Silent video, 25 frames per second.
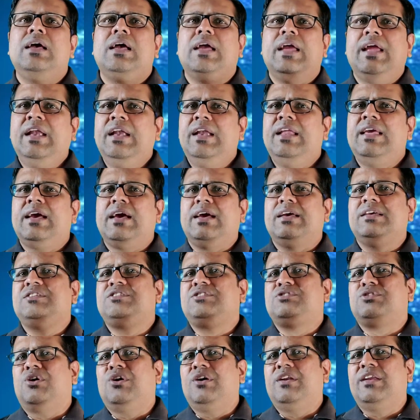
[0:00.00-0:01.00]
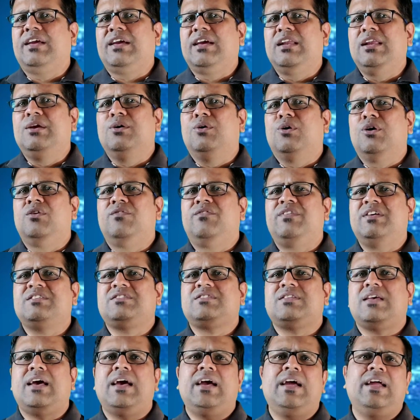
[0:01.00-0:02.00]
India historically
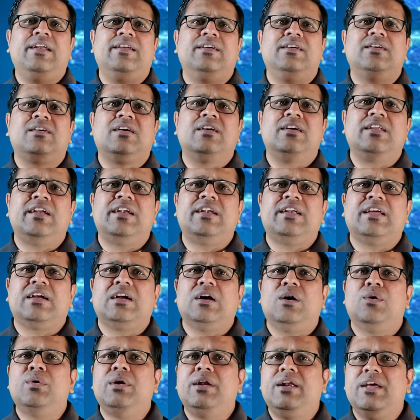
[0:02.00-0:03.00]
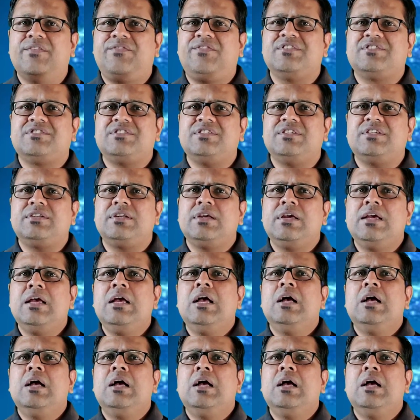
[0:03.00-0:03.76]
always had a current account deficit